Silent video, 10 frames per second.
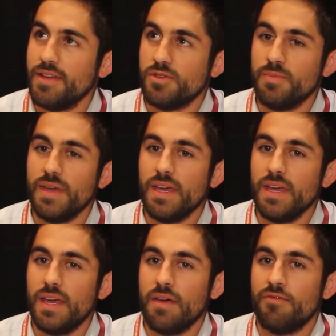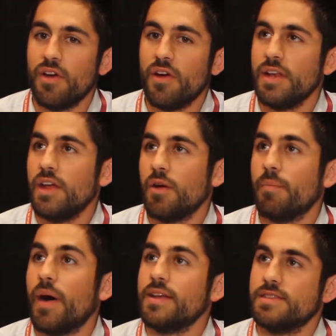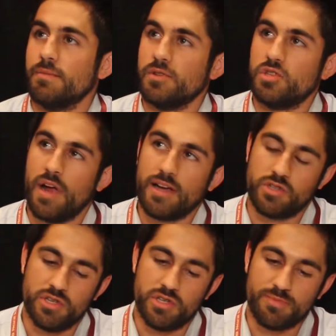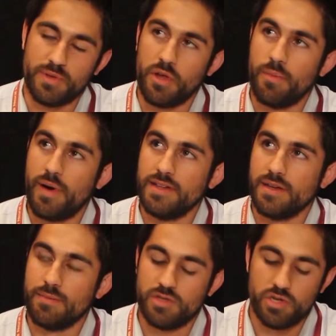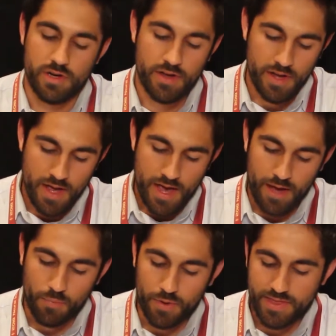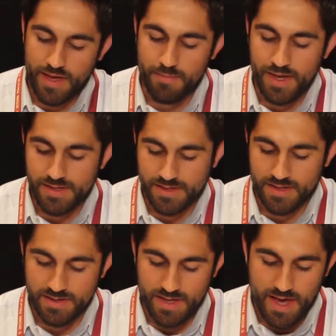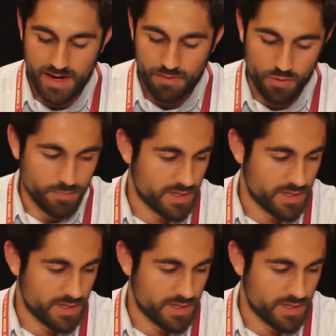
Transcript: to be very near body temperature, actually just below body temperature. And what that means is that at room